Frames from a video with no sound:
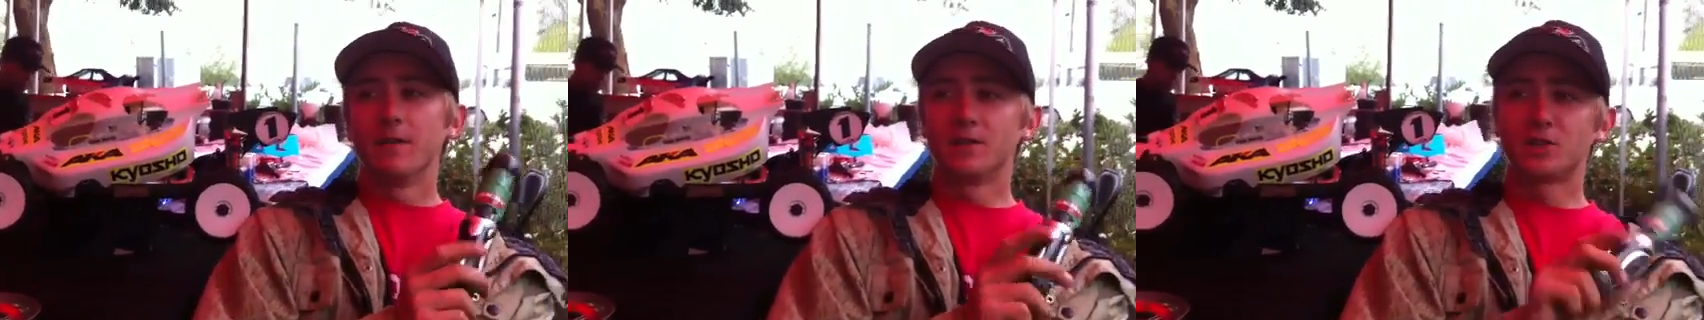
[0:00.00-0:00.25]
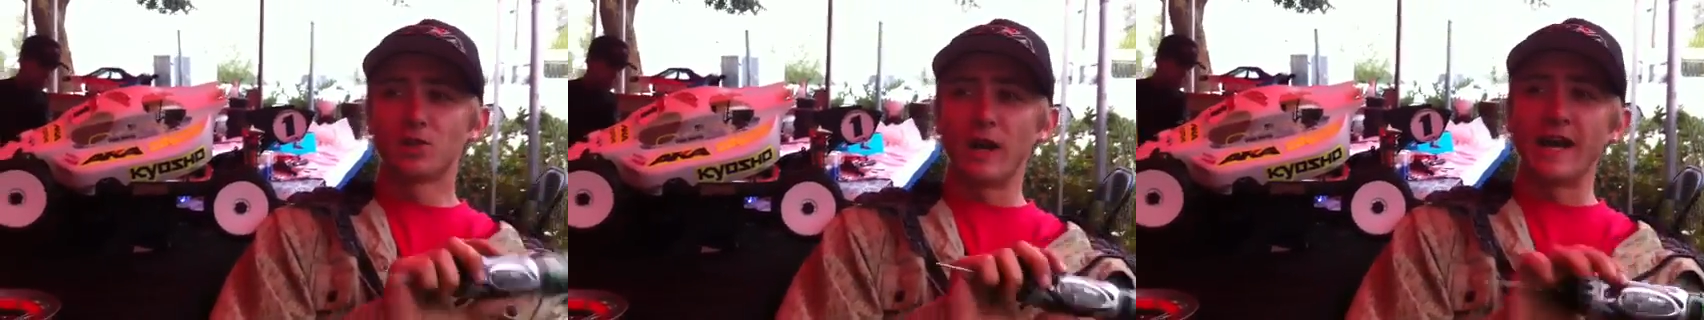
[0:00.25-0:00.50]
the
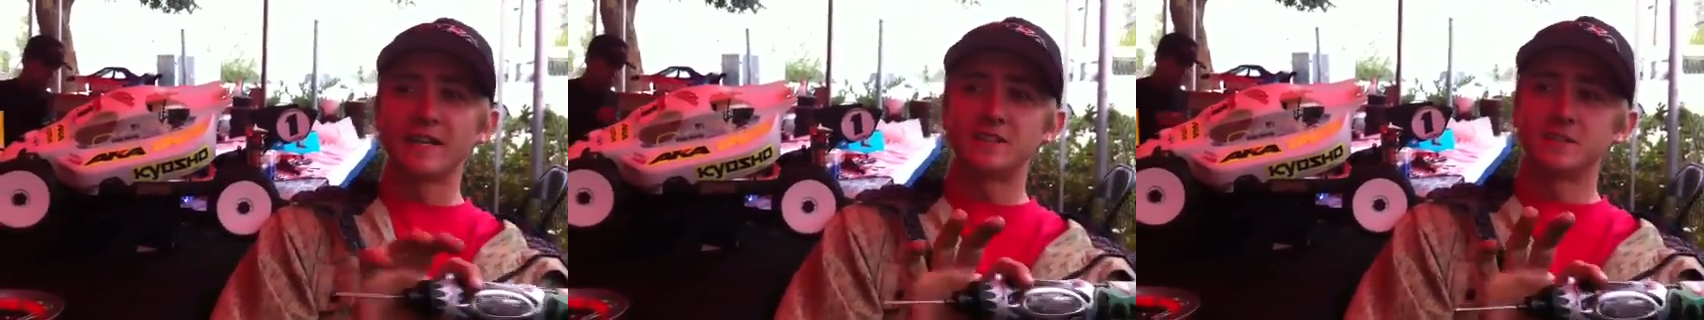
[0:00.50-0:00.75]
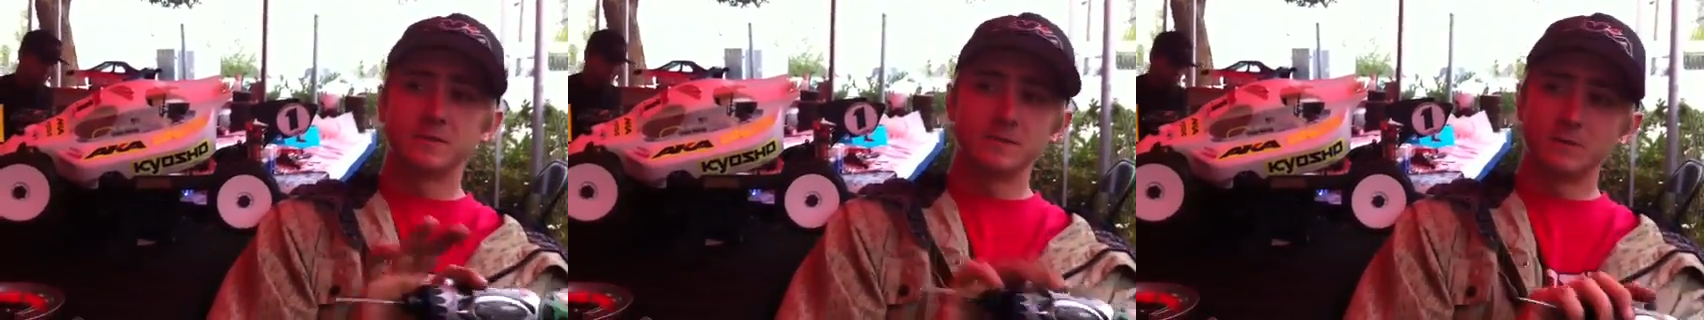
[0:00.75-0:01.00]

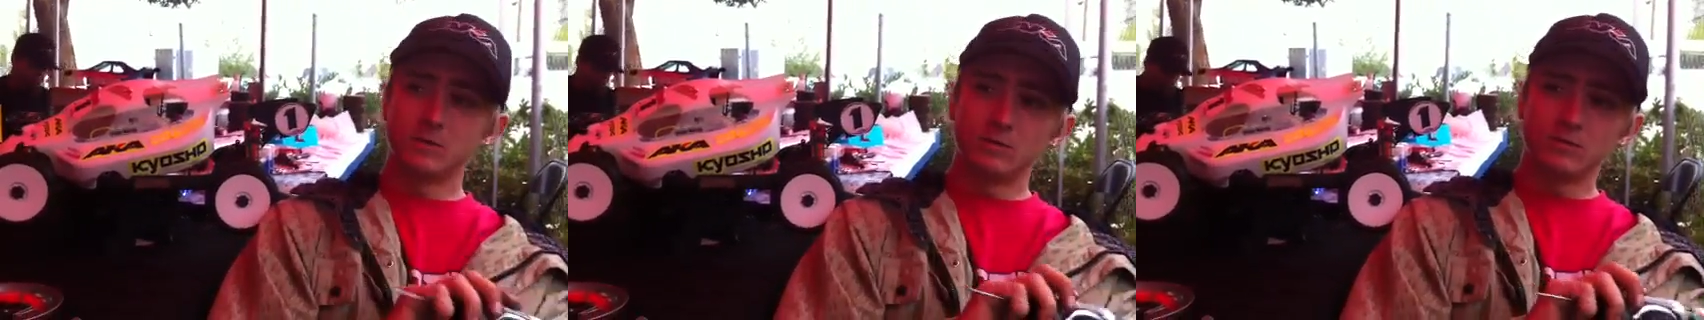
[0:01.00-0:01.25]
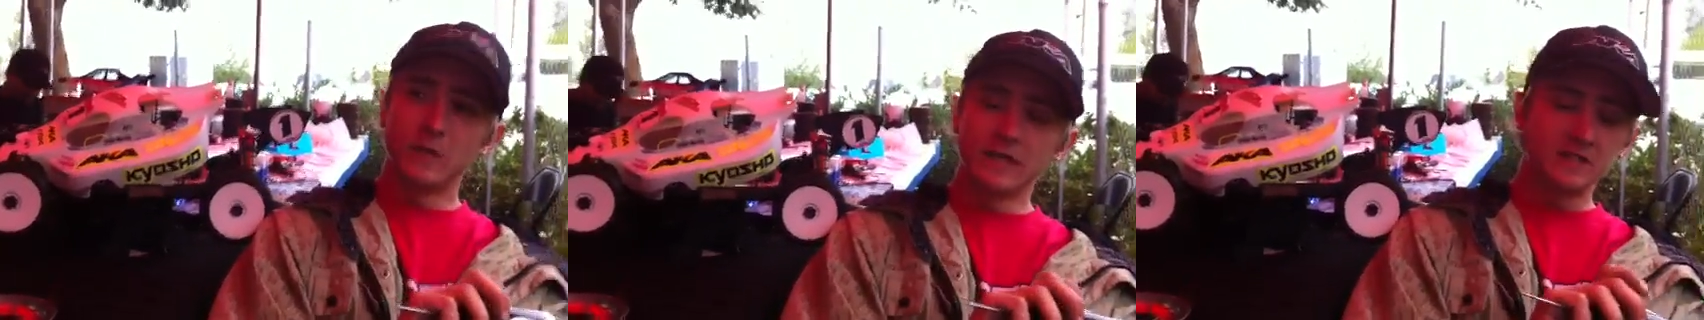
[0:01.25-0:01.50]
tracks,
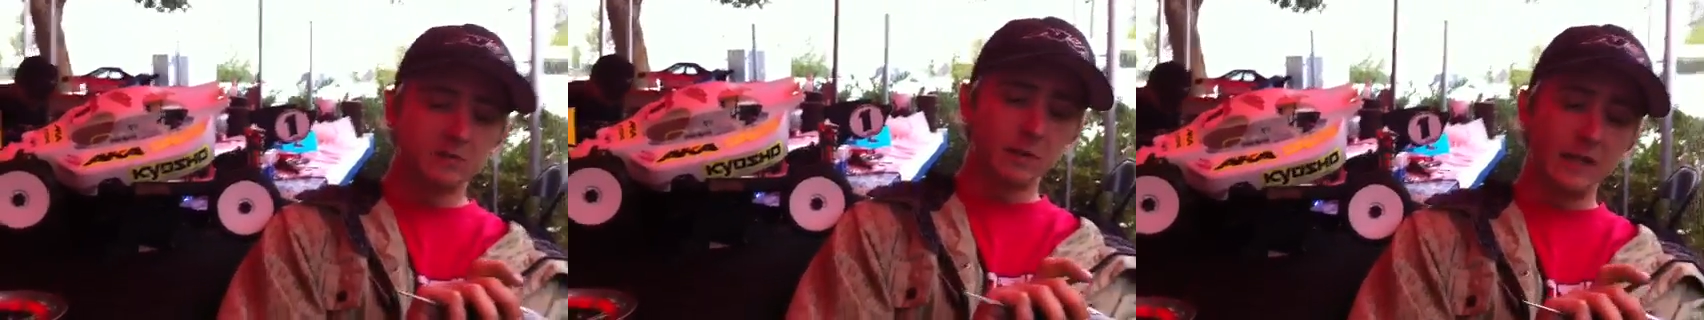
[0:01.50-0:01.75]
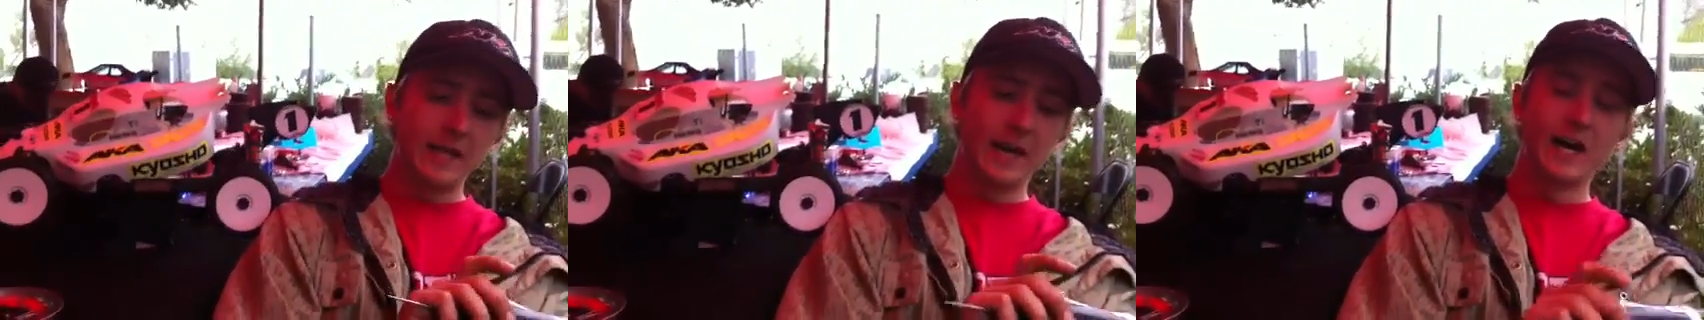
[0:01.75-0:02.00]
it's
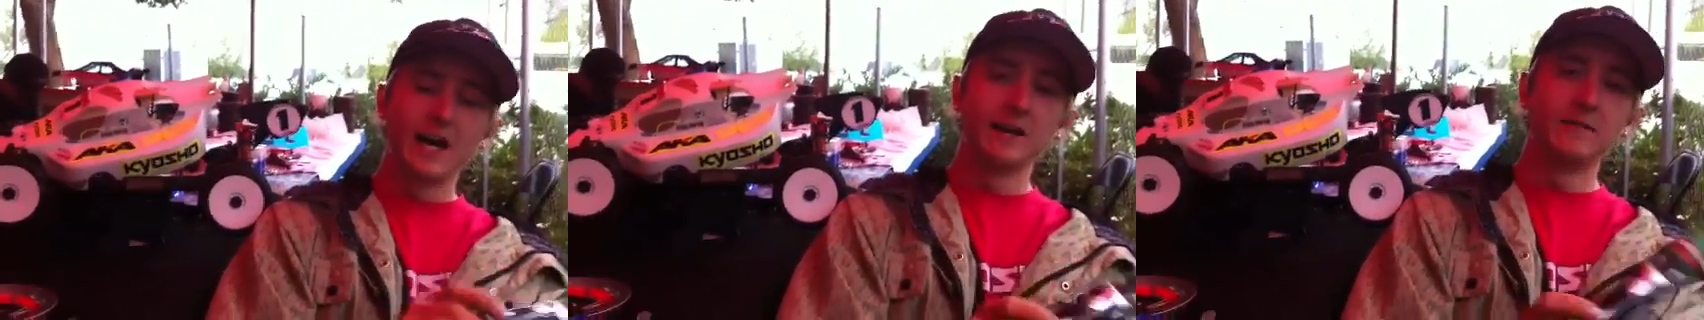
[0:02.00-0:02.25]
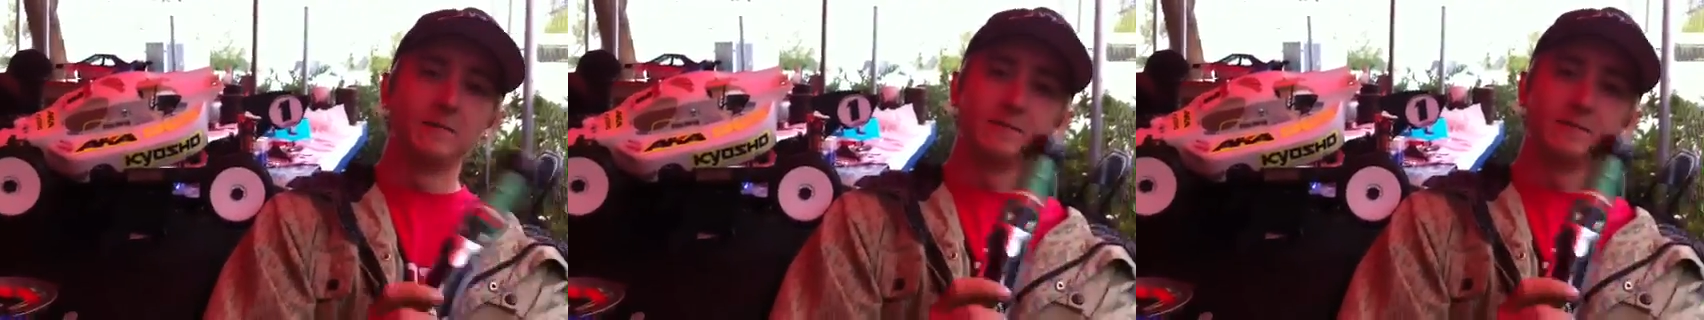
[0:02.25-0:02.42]
really hard.